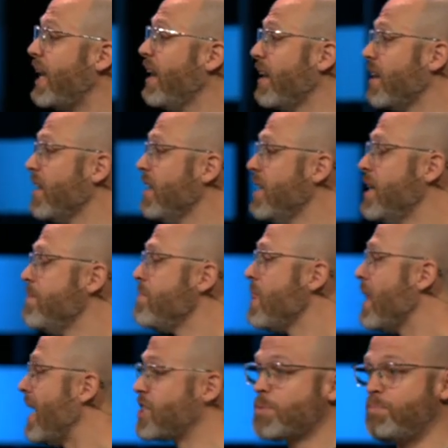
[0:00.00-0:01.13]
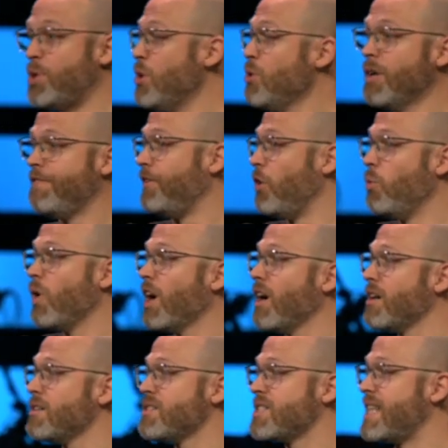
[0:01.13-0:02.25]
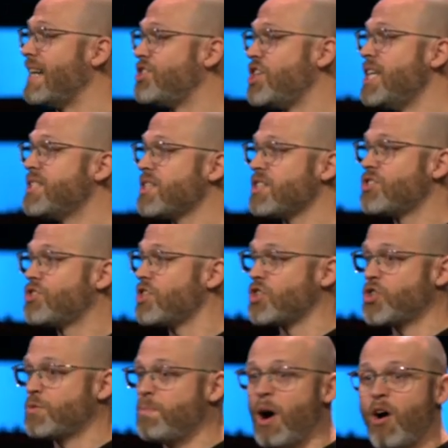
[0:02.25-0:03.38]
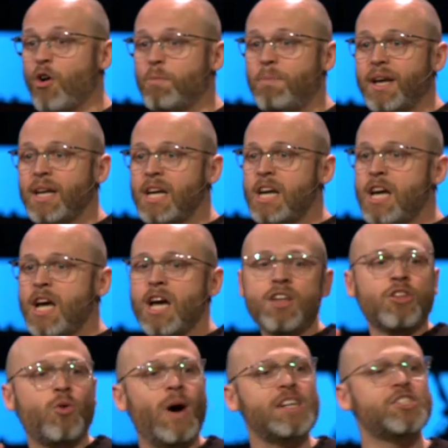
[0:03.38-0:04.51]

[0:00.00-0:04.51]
here, it's beautiful words that Jesus just spoke, but the